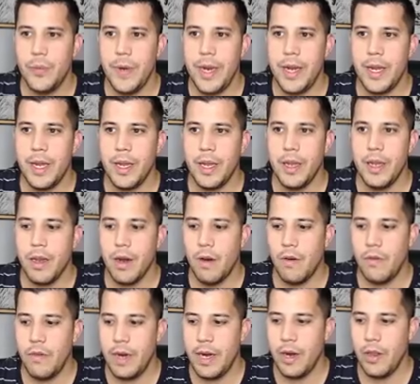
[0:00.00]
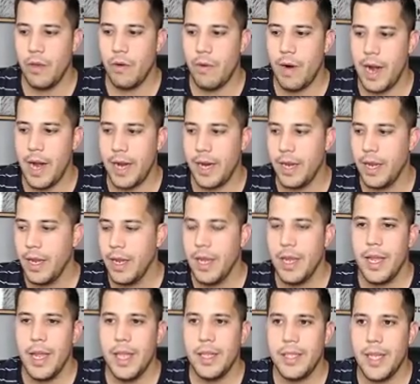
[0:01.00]
week over here on the right,
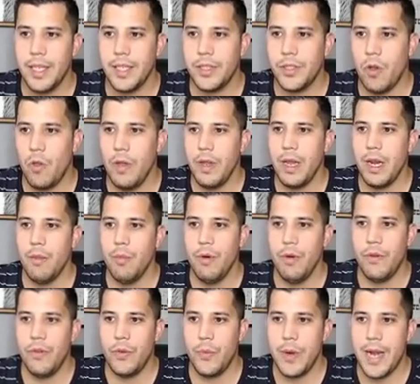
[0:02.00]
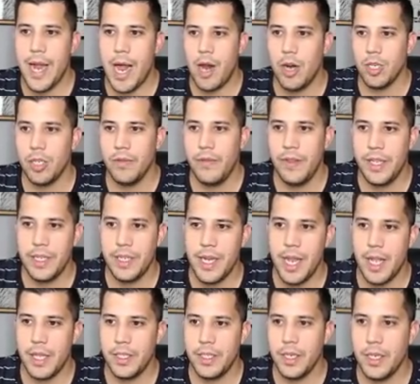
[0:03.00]
it says it's only going to move
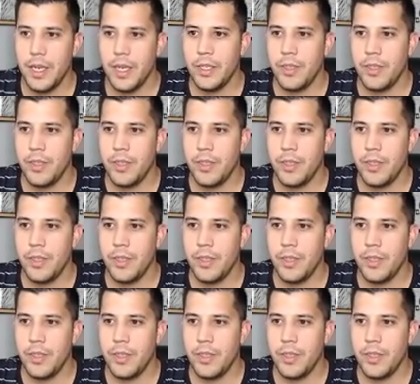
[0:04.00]
$3.50.